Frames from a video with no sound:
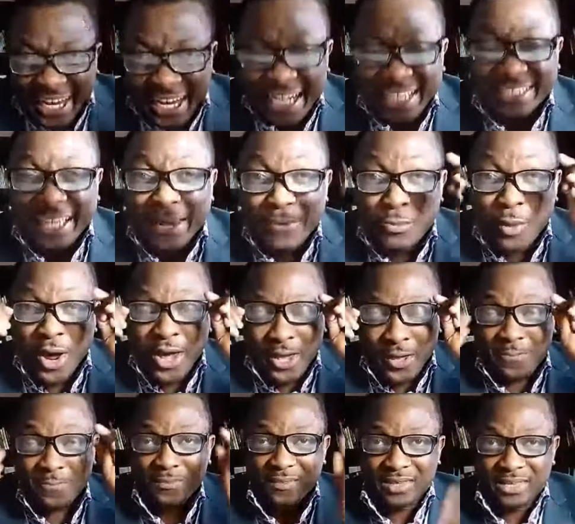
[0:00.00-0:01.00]
in the same way.
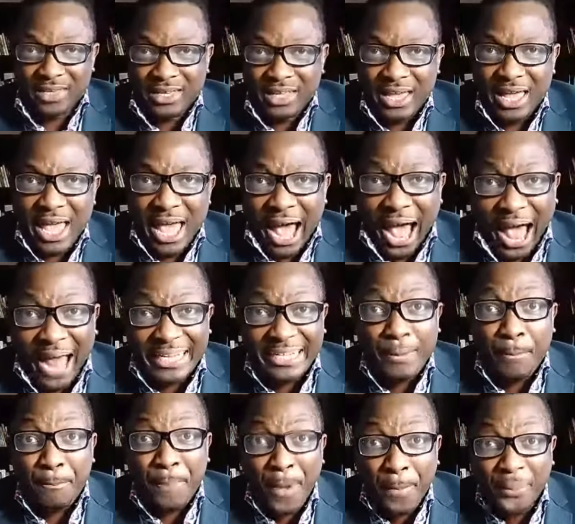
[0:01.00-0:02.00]
And the
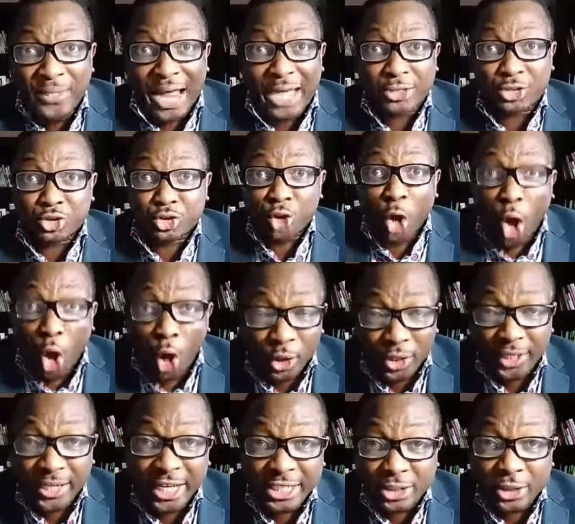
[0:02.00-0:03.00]
people that
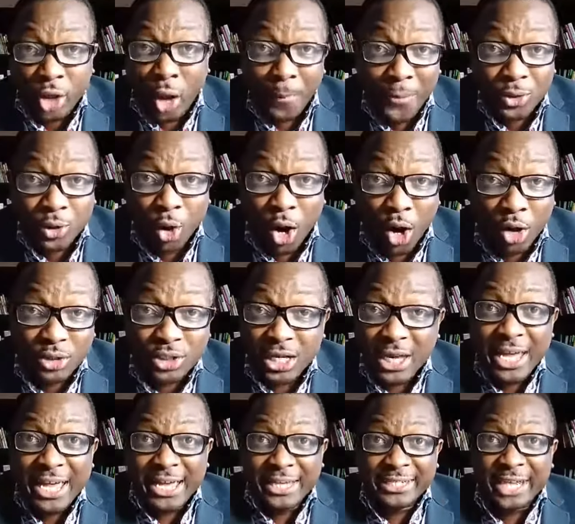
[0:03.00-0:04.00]
sold this dummy to us,
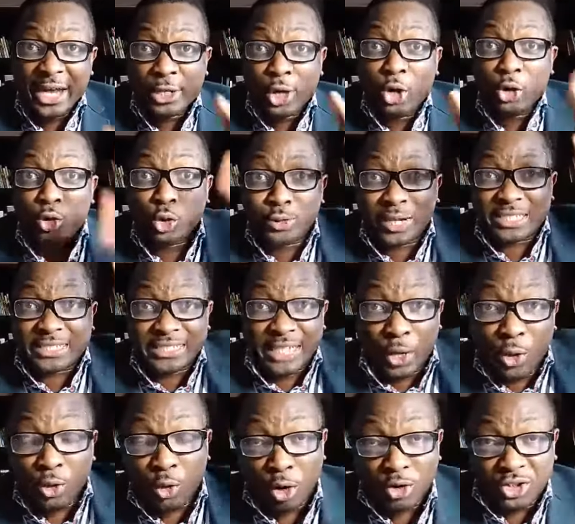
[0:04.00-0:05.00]
they don't do that in
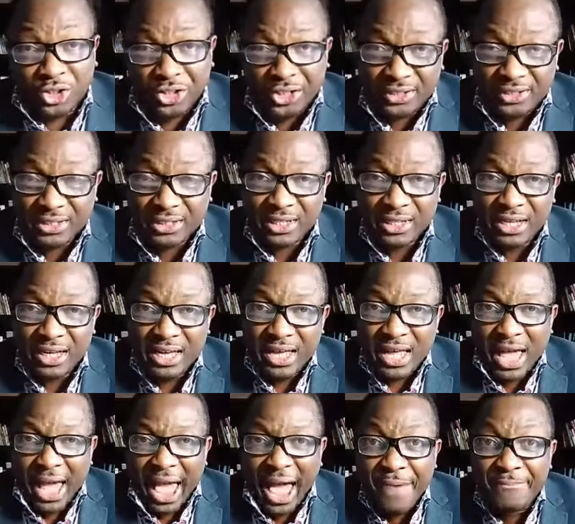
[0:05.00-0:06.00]
our own country.
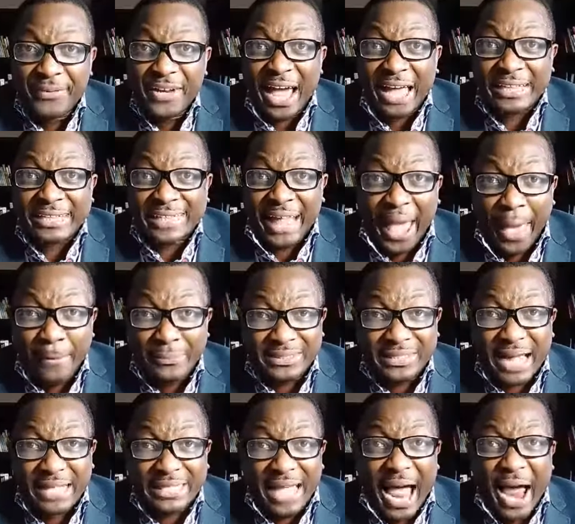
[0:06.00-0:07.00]
Every attempt
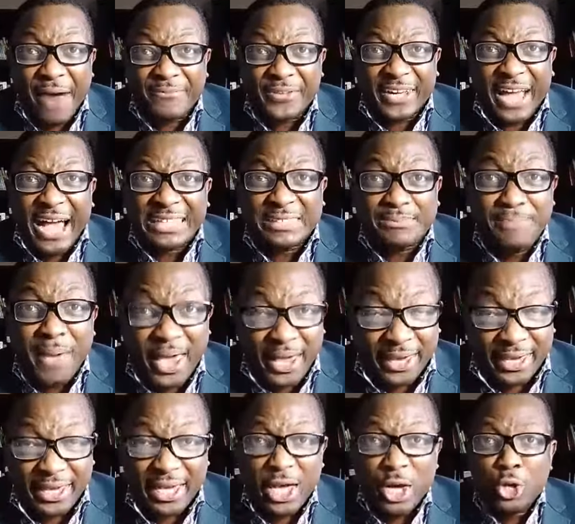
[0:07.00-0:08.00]
that Africans
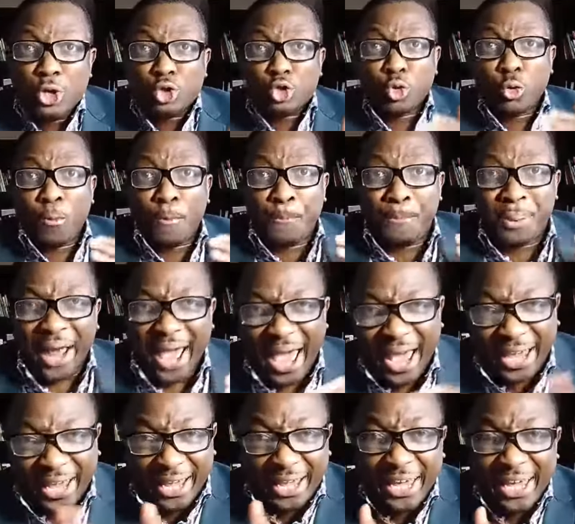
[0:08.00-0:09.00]
make to
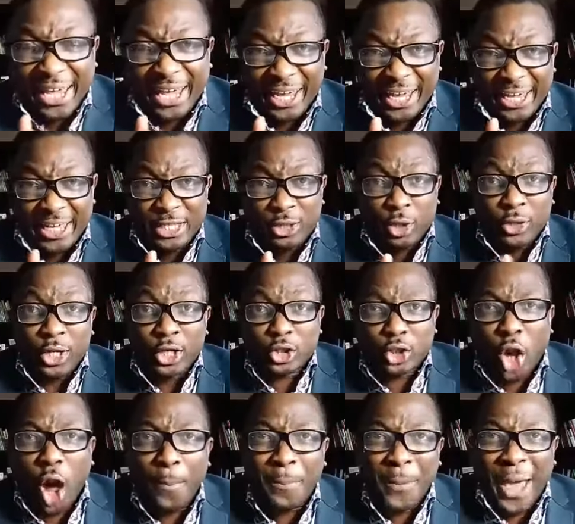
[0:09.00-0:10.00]
break into the
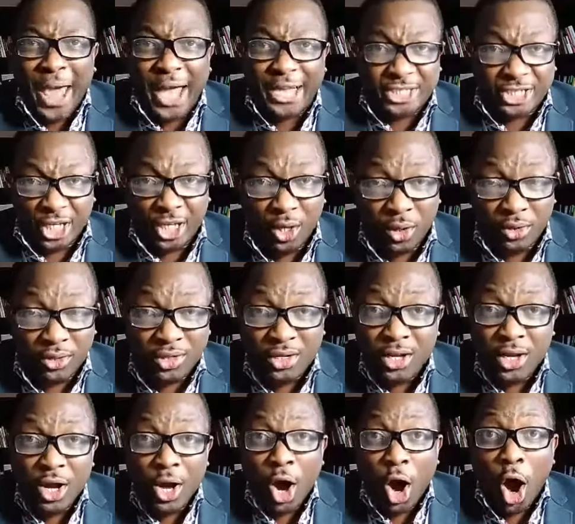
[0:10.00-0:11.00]
top echelon
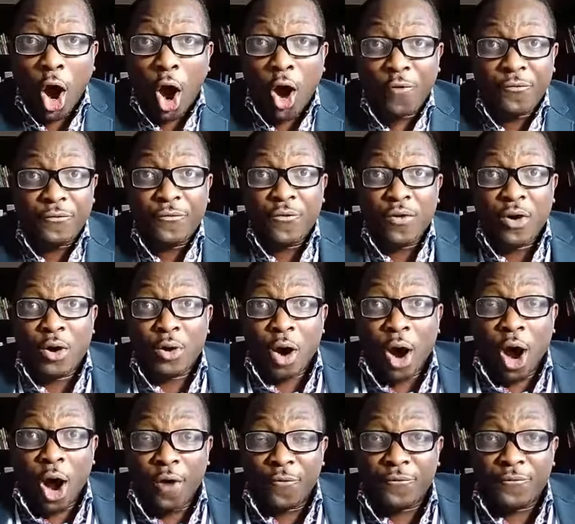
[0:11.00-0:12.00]

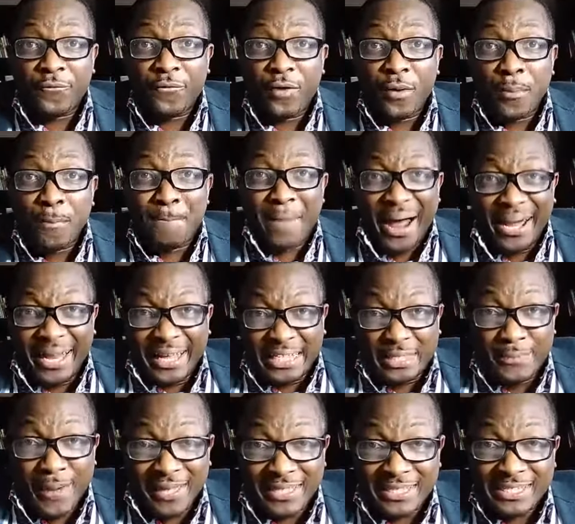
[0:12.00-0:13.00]
of
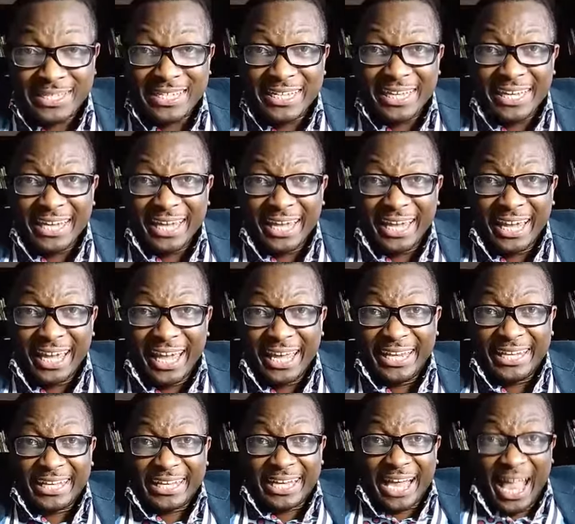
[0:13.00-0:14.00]
management
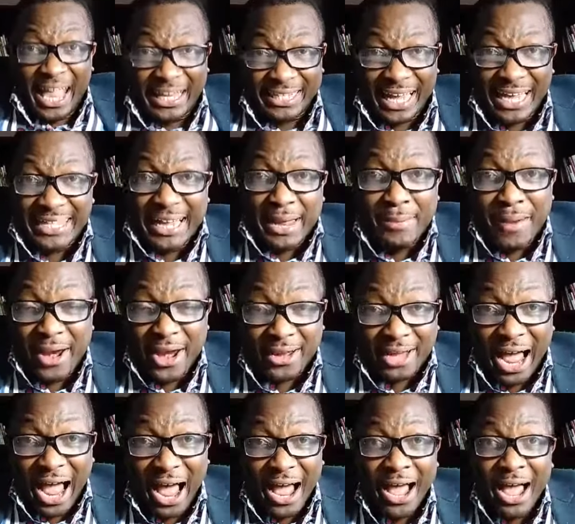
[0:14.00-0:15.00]
in Canada and America,